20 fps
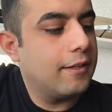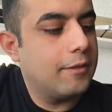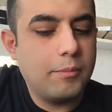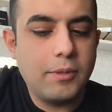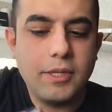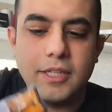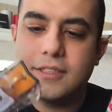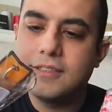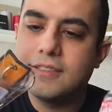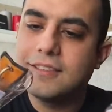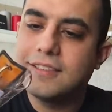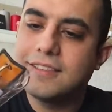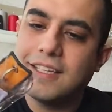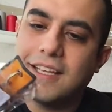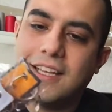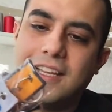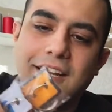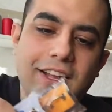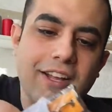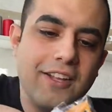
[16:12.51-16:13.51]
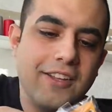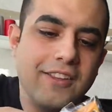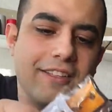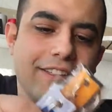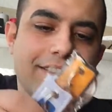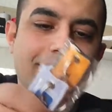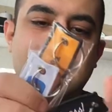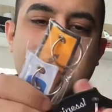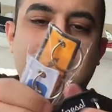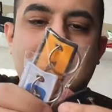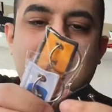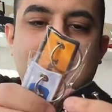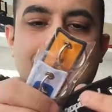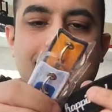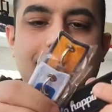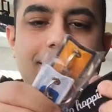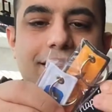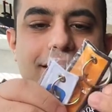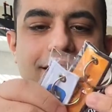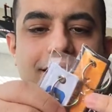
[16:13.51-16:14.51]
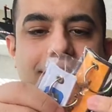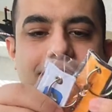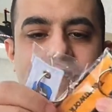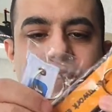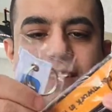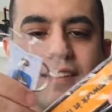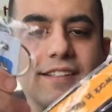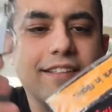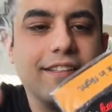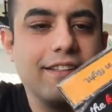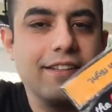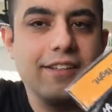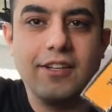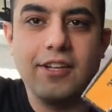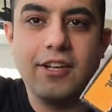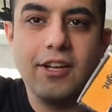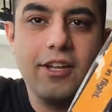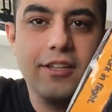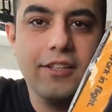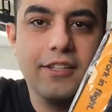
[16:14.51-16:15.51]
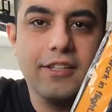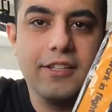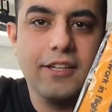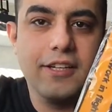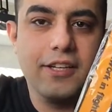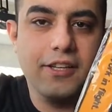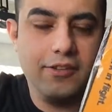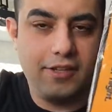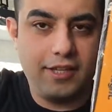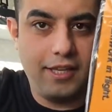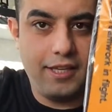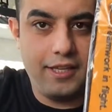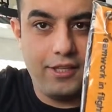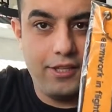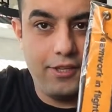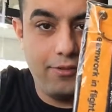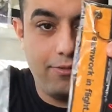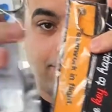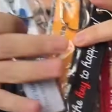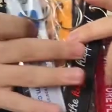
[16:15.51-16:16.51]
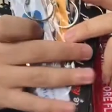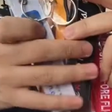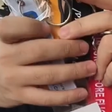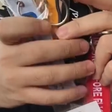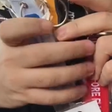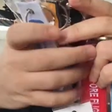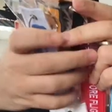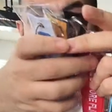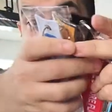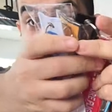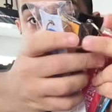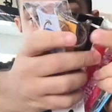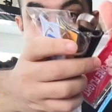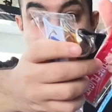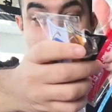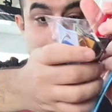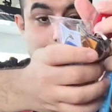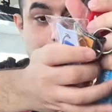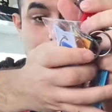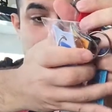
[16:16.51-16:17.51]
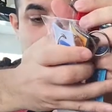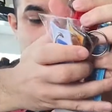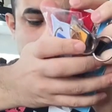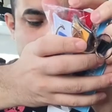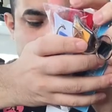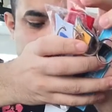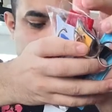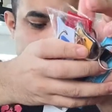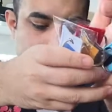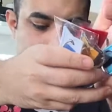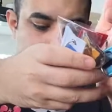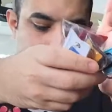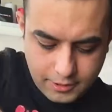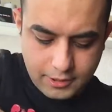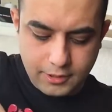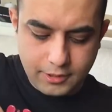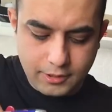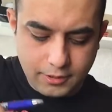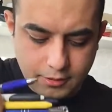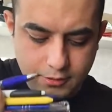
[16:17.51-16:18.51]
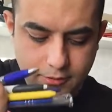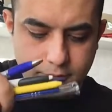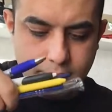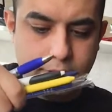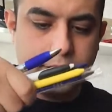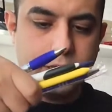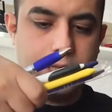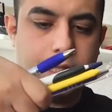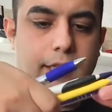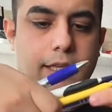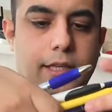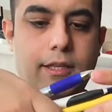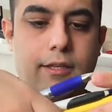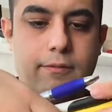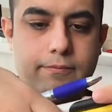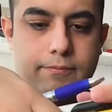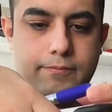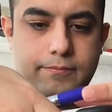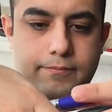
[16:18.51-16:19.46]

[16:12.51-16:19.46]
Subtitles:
but in other color you can use it, and that's cool. Absolutely.